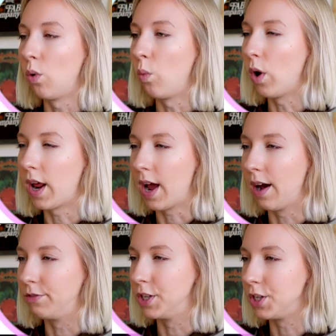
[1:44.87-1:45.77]
what I
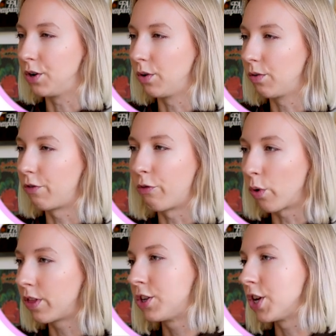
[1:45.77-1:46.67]
have to do
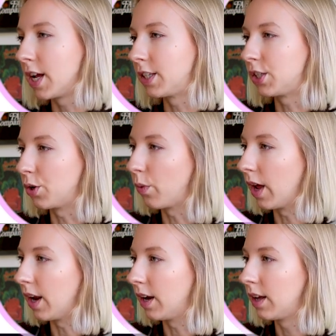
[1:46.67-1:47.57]
for the chance to
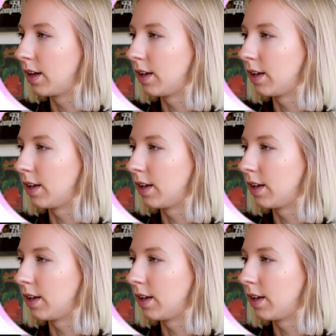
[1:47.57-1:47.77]
win